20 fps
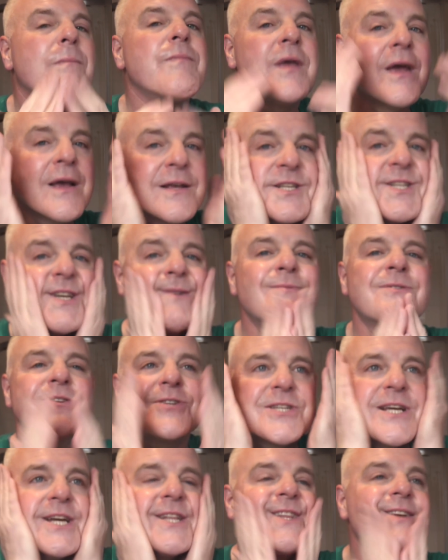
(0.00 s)
Yeah, similar
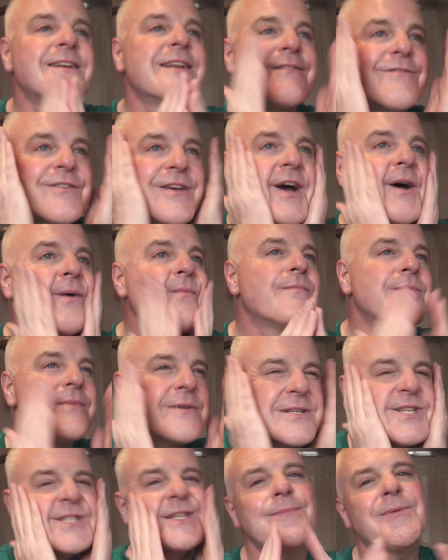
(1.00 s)
scent to Nivea.
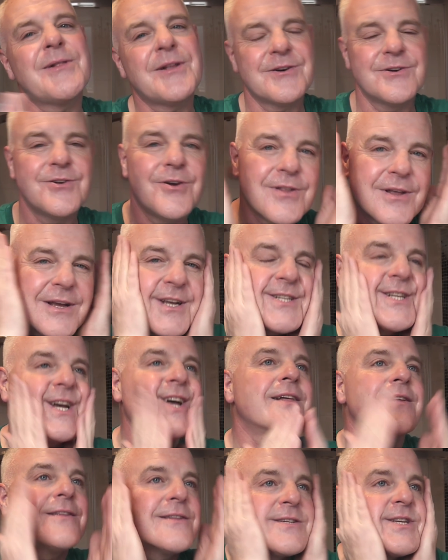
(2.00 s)
Similar, not
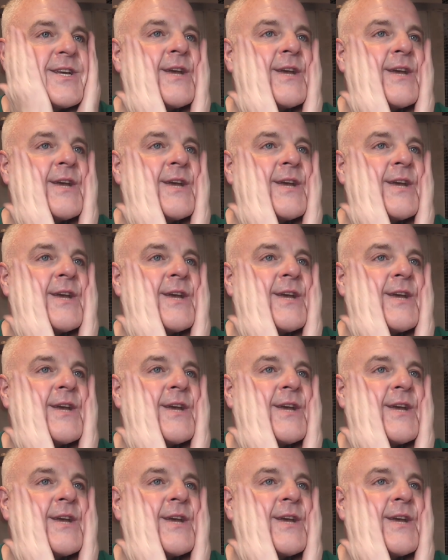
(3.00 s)
exactly the